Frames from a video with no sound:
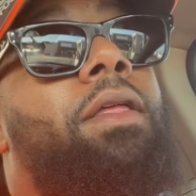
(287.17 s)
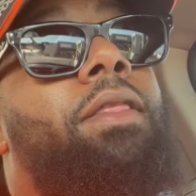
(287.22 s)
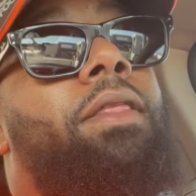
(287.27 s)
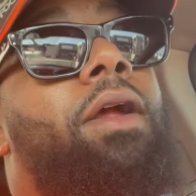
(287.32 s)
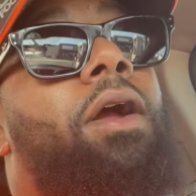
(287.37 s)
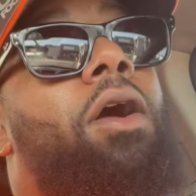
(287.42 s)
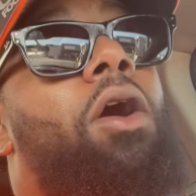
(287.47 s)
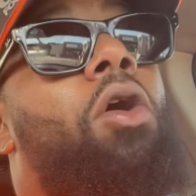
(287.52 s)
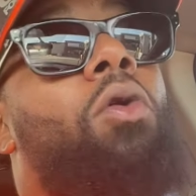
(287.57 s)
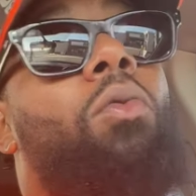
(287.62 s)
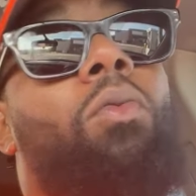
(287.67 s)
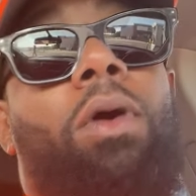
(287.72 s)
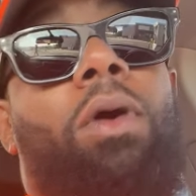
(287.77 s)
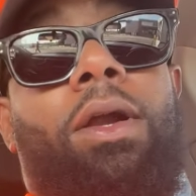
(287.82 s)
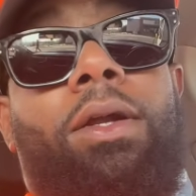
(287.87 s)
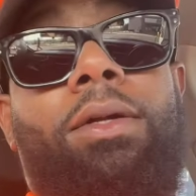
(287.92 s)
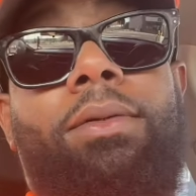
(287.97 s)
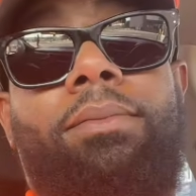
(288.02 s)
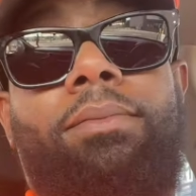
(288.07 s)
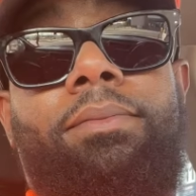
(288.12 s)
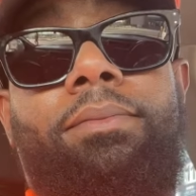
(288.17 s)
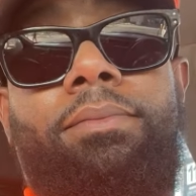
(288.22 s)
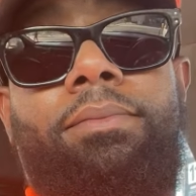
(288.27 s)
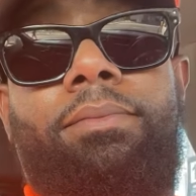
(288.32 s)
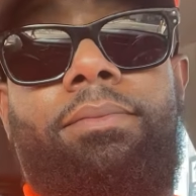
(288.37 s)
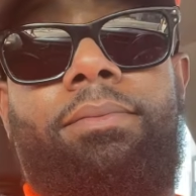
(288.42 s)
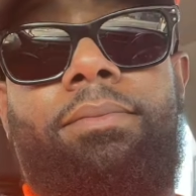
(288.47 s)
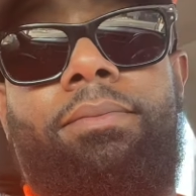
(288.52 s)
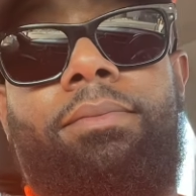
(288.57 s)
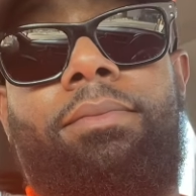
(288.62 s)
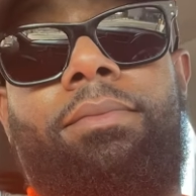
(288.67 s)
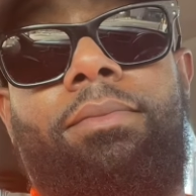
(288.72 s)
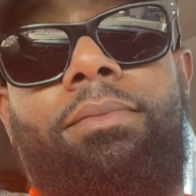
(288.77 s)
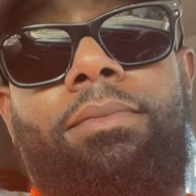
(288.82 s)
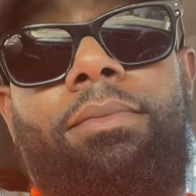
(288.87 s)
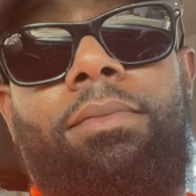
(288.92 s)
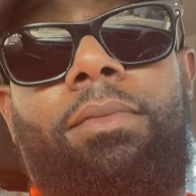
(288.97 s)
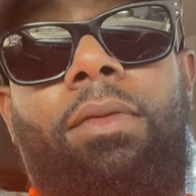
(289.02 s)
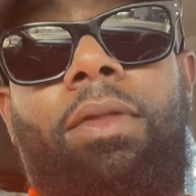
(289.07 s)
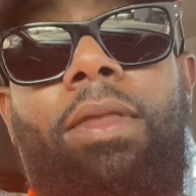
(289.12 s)
their homework,
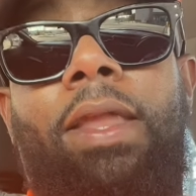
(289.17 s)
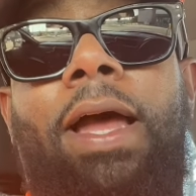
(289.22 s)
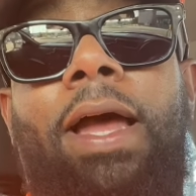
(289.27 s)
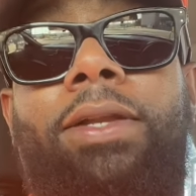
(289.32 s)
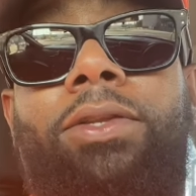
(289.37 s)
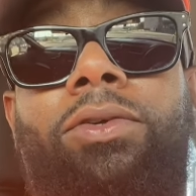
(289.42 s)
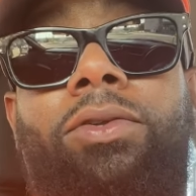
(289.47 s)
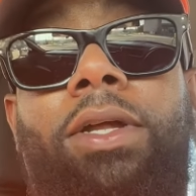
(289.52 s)
not